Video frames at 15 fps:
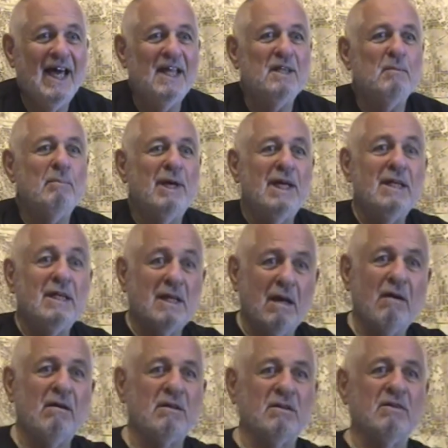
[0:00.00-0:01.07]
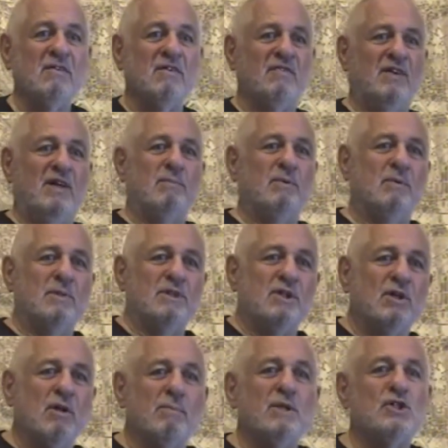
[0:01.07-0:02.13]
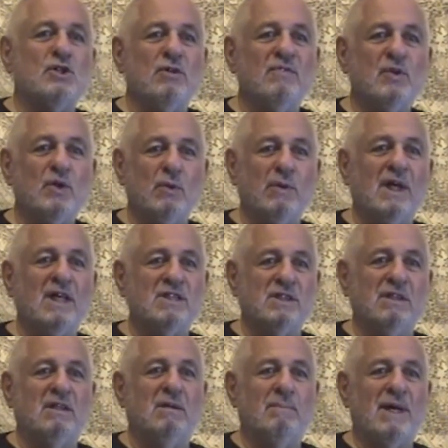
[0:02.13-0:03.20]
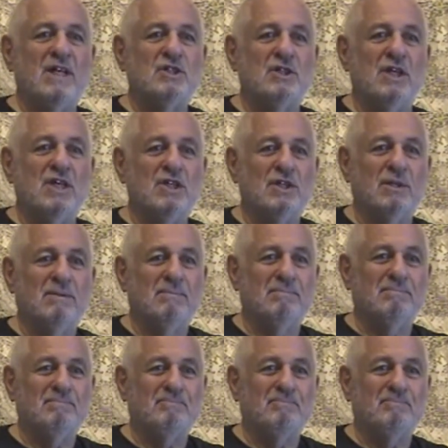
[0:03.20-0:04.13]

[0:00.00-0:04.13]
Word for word: And the main character of the fable was the commissioner of curiosity and imagination,